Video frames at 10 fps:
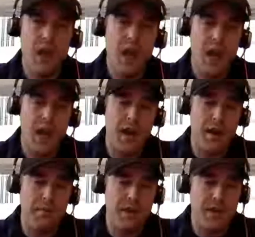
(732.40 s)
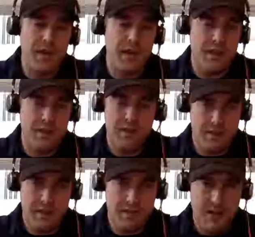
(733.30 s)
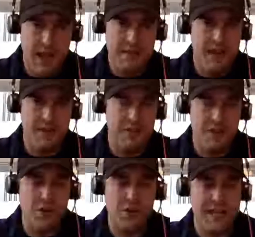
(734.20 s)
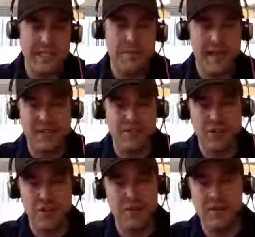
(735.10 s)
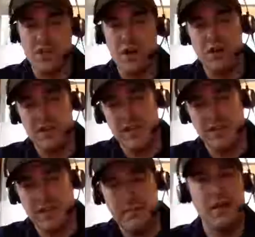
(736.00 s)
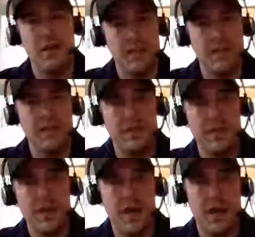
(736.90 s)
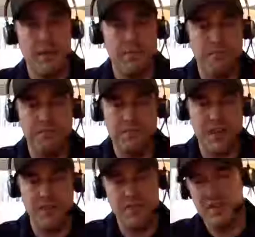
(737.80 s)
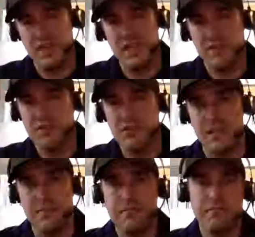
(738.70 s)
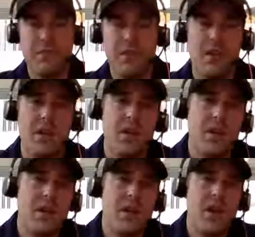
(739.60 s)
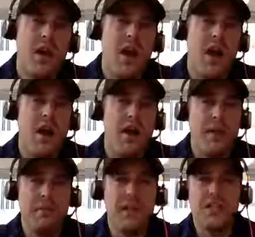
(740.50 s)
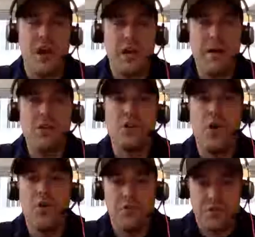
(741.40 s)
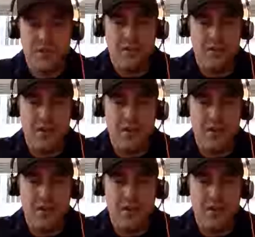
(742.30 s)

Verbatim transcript: Um, and then if you don't get something answered, you can always call in or email in um, if you have to leave early. All right, but let's talk about goals.